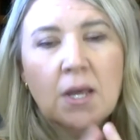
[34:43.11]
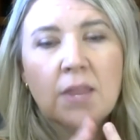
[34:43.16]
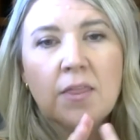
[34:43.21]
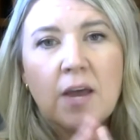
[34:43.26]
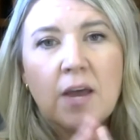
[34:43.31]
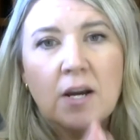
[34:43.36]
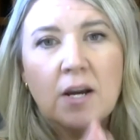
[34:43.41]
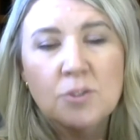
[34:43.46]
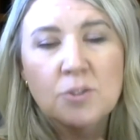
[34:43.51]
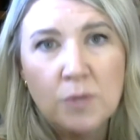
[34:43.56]

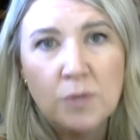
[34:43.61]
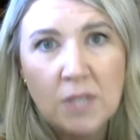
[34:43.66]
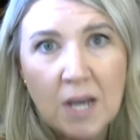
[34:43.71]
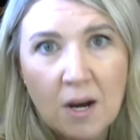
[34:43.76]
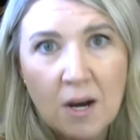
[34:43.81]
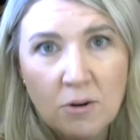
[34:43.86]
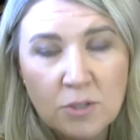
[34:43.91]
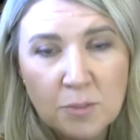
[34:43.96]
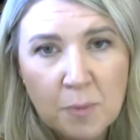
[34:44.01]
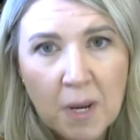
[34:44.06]
That is what the
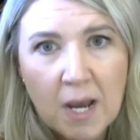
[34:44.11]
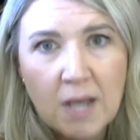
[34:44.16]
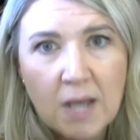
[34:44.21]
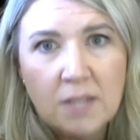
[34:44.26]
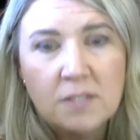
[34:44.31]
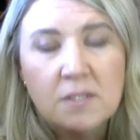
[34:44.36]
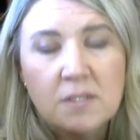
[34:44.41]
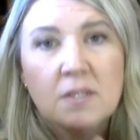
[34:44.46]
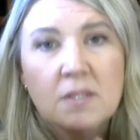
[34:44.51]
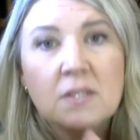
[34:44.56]
House
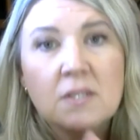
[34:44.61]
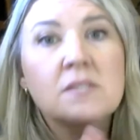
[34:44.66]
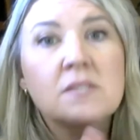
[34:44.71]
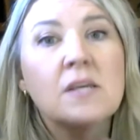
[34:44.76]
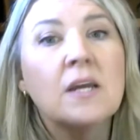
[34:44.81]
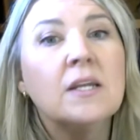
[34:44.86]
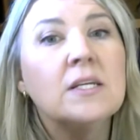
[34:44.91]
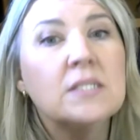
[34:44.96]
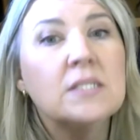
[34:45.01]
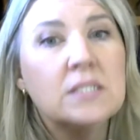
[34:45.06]
passed. The
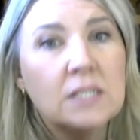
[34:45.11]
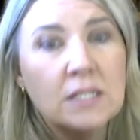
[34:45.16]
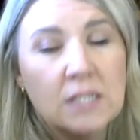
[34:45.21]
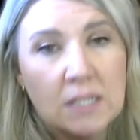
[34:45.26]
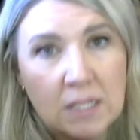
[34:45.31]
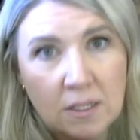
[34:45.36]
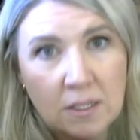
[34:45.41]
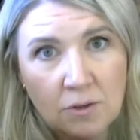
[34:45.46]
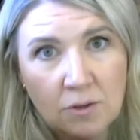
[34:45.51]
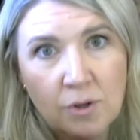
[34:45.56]
Senate did
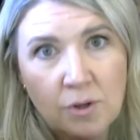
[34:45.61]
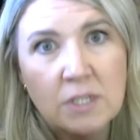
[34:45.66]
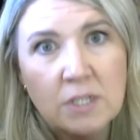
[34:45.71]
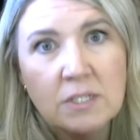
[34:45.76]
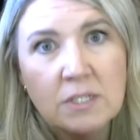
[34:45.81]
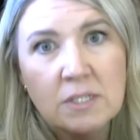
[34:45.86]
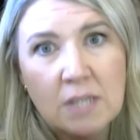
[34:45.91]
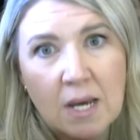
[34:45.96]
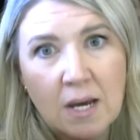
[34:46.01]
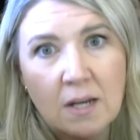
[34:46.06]

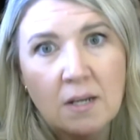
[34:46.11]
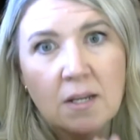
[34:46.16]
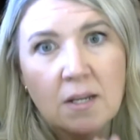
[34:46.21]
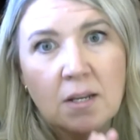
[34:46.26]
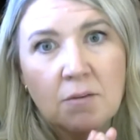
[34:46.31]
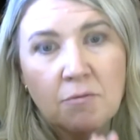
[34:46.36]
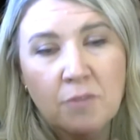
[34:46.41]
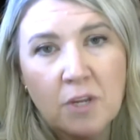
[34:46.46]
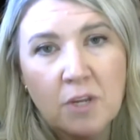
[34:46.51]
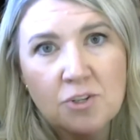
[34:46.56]
increase that
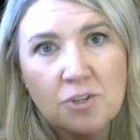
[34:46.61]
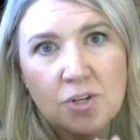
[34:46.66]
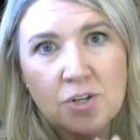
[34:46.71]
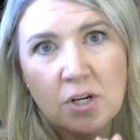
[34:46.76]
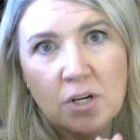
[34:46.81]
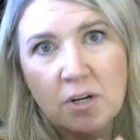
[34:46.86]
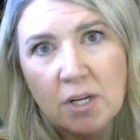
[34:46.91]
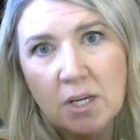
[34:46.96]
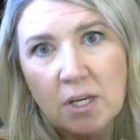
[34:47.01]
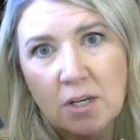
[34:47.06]

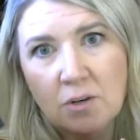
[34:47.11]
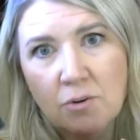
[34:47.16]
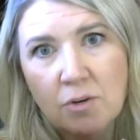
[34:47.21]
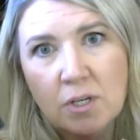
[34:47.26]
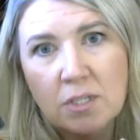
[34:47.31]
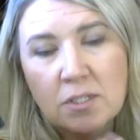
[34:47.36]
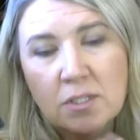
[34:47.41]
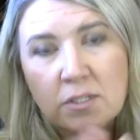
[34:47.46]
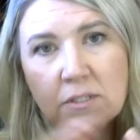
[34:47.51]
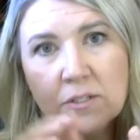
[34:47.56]
inflationary
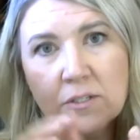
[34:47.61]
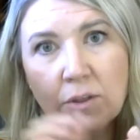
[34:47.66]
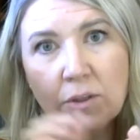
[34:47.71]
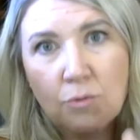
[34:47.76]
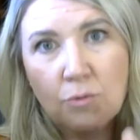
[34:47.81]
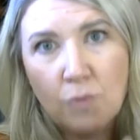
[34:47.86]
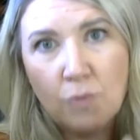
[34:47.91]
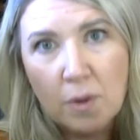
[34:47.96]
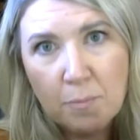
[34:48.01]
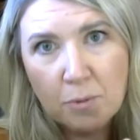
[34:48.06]
increase to
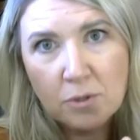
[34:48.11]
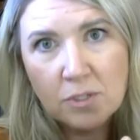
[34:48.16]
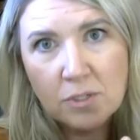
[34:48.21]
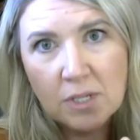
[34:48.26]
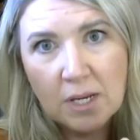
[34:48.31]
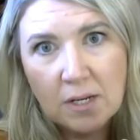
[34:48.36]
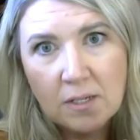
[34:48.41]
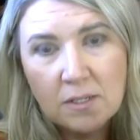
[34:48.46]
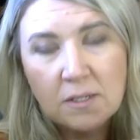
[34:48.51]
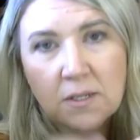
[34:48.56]

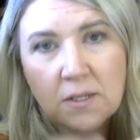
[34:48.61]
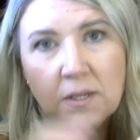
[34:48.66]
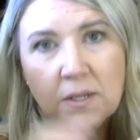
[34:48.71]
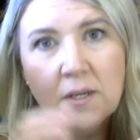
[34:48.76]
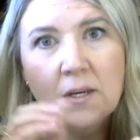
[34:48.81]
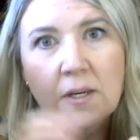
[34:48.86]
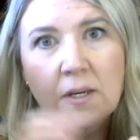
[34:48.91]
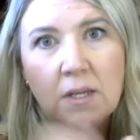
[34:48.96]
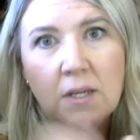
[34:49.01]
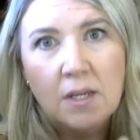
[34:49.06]
3%
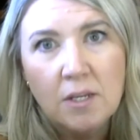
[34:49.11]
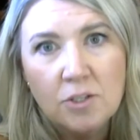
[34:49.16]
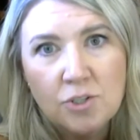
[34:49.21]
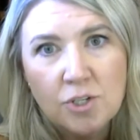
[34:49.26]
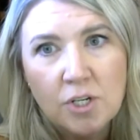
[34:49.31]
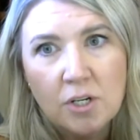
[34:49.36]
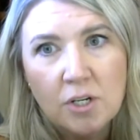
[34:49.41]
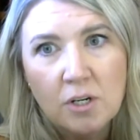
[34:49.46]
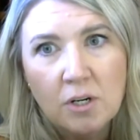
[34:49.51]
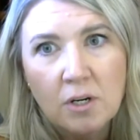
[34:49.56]
each
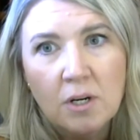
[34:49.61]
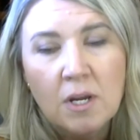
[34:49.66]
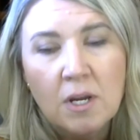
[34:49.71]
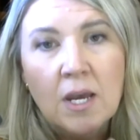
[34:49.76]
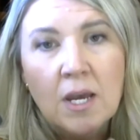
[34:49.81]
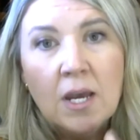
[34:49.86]
year.